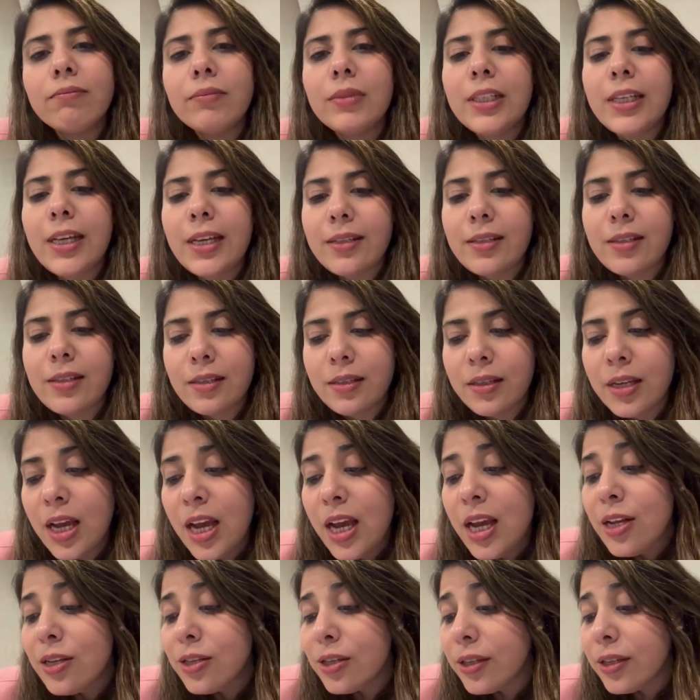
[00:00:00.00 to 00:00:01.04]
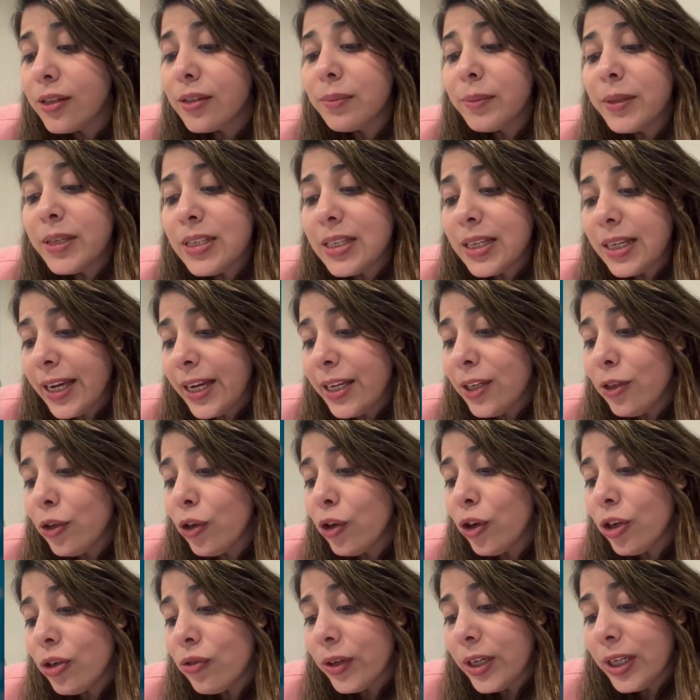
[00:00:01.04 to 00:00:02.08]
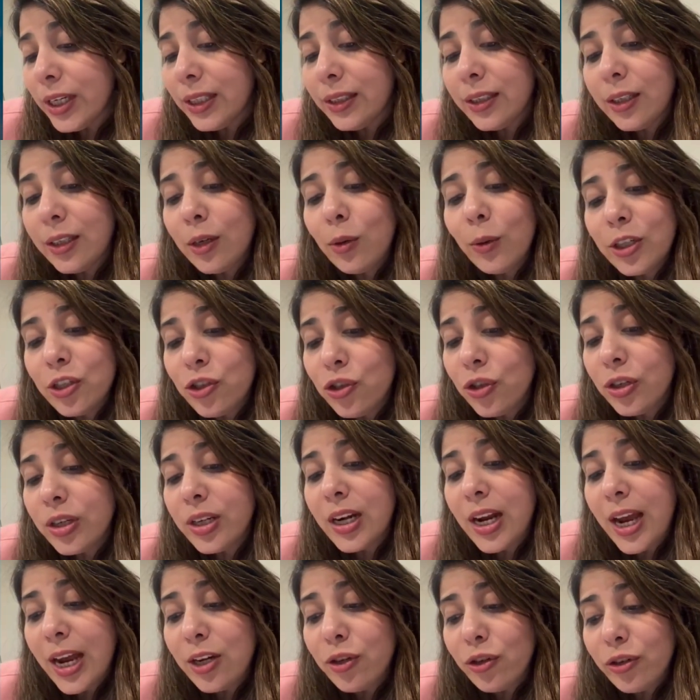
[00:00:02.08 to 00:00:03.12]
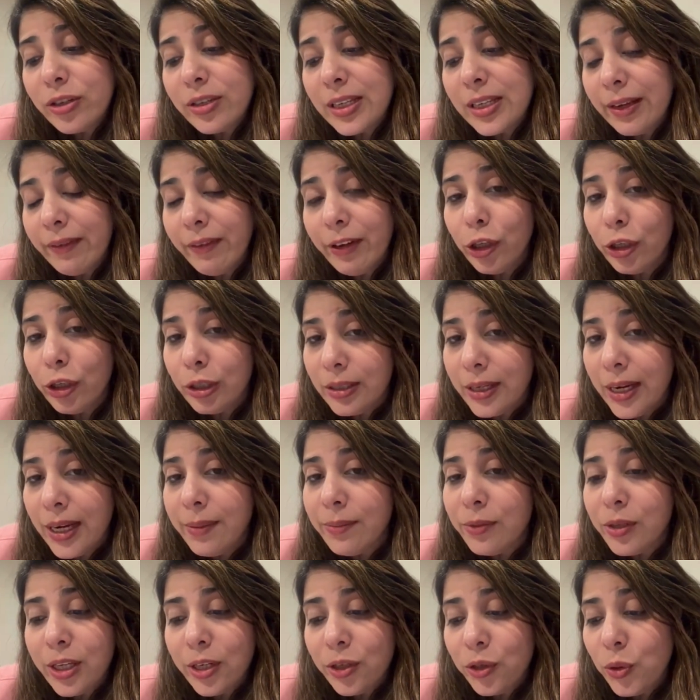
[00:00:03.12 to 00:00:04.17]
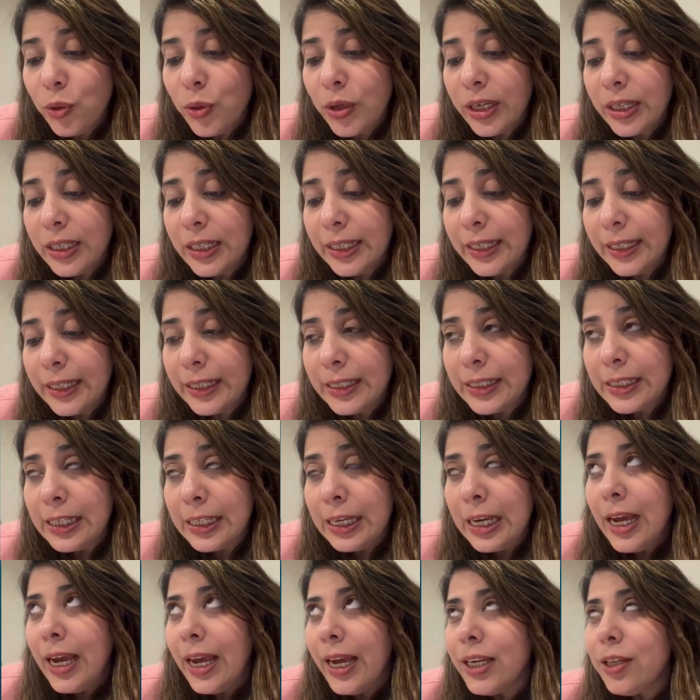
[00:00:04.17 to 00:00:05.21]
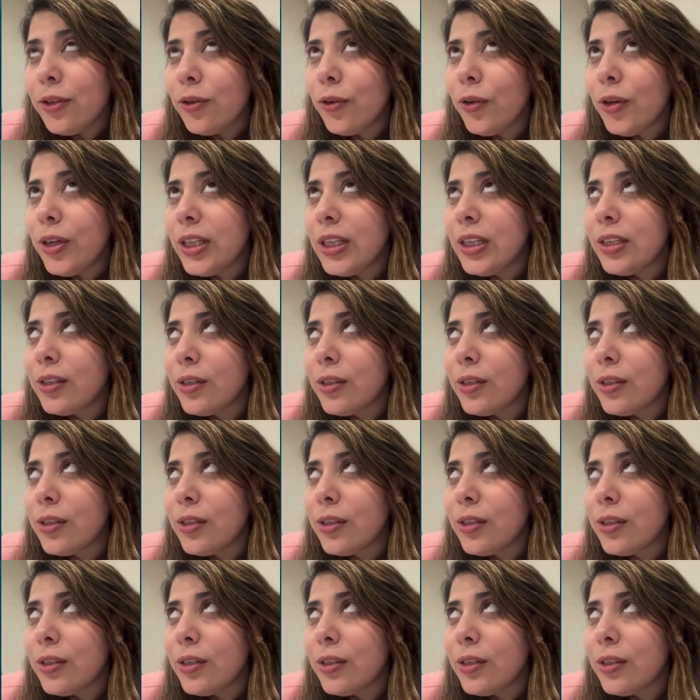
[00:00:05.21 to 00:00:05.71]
yes. So this means again you're not reading the question and you're saving your time so that you can get, and you know, in